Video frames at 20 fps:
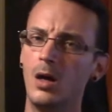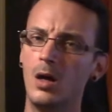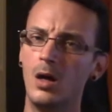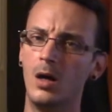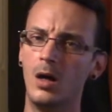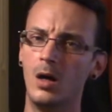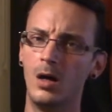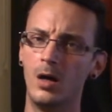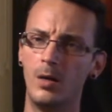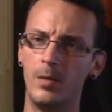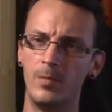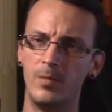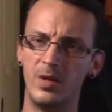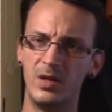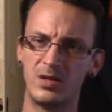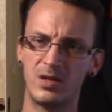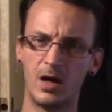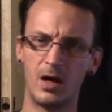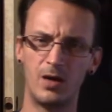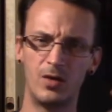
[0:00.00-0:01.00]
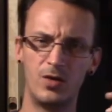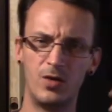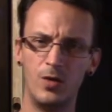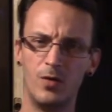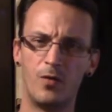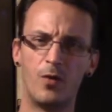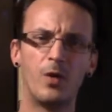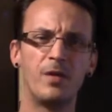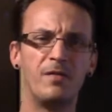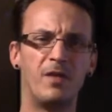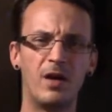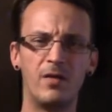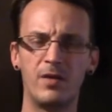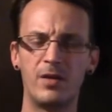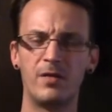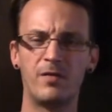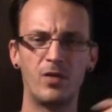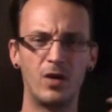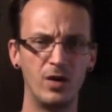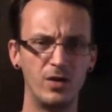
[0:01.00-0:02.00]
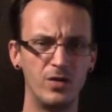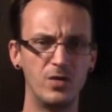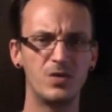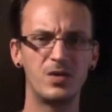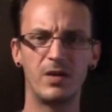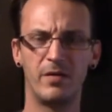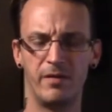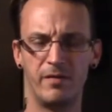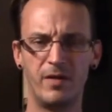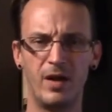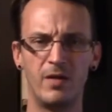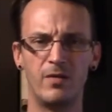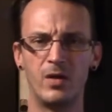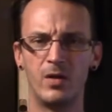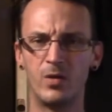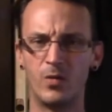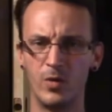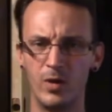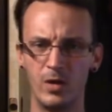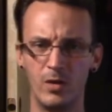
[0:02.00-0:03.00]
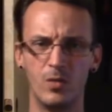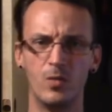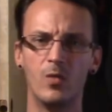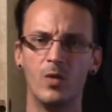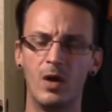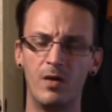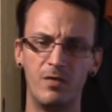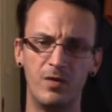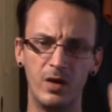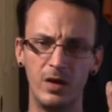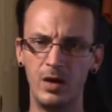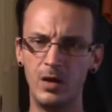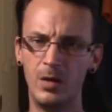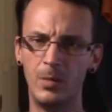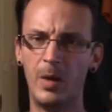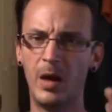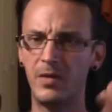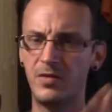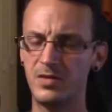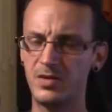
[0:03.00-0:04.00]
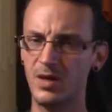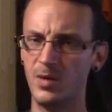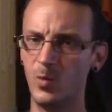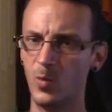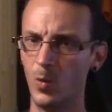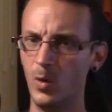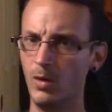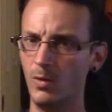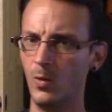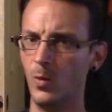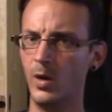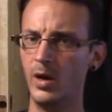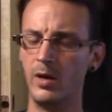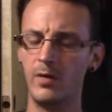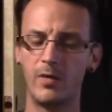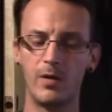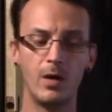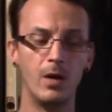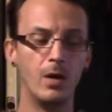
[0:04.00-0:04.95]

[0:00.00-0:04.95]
Um, it's like 245 on the front, 275 on the rear, roughly about the same wheel width.